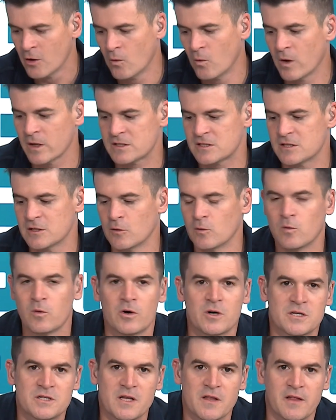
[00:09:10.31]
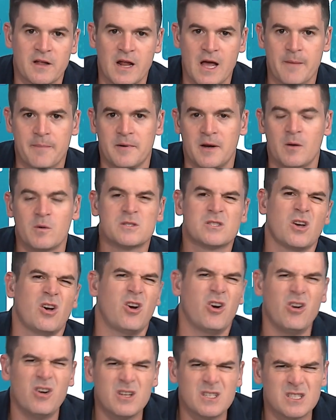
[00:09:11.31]
What's the worst thing that happened? What's the
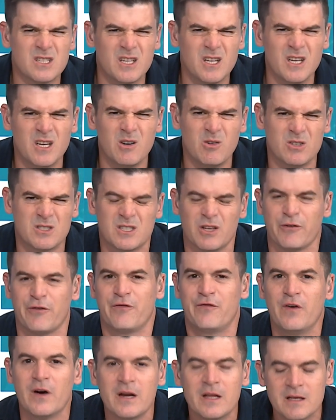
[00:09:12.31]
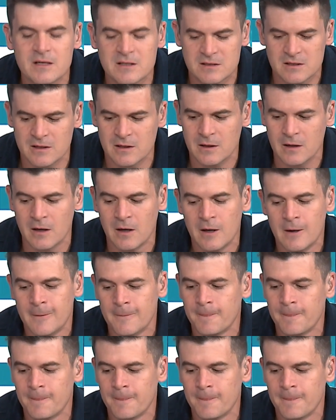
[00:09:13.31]
hardest thing? What's the funniest thing?